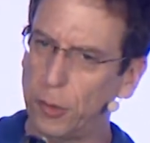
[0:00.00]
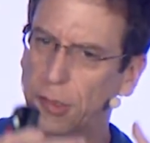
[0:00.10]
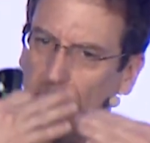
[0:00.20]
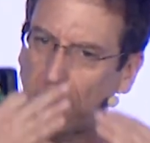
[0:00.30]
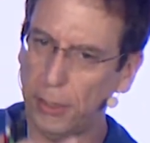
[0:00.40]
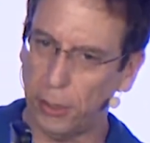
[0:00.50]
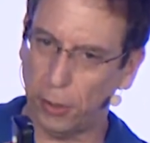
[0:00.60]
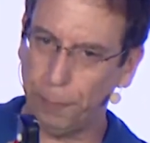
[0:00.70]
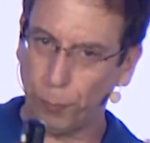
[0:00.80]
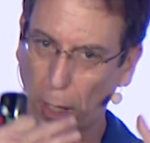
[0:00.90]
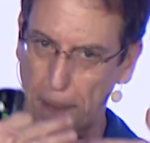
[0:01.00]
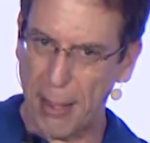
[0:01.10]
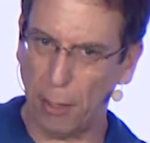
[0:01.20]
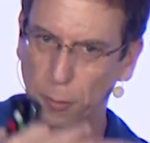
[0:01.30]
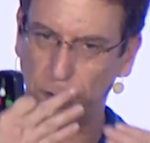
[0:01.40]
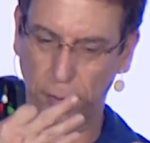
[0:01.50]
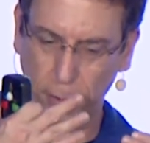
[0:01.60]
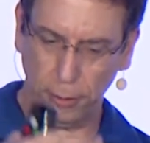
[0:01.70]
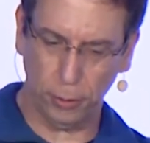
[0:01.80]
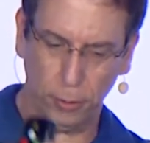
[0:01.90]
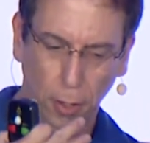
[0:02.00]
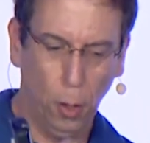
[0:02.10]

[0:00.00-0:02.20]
in the clear, amounts in the clear,